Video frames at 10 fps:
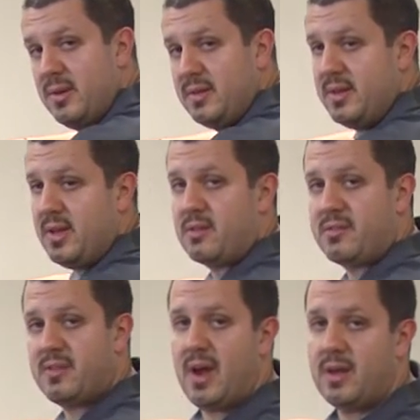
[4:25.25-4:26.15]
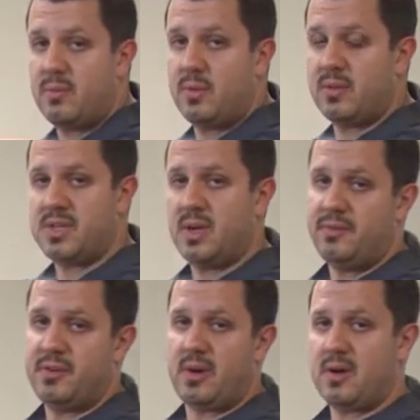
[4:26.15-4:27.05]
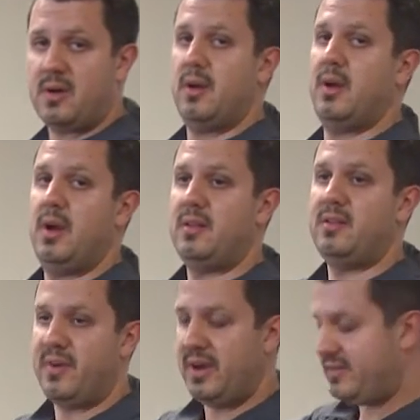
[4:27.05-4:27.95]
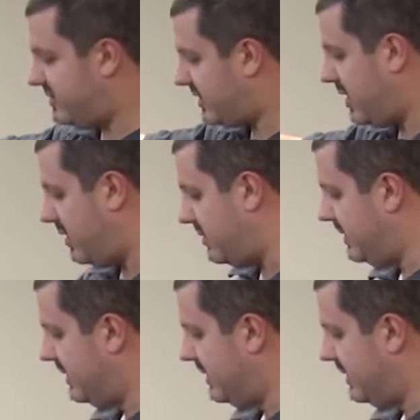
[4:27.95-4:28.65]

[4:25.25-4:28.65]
into the other side where the shelves are and the devices go.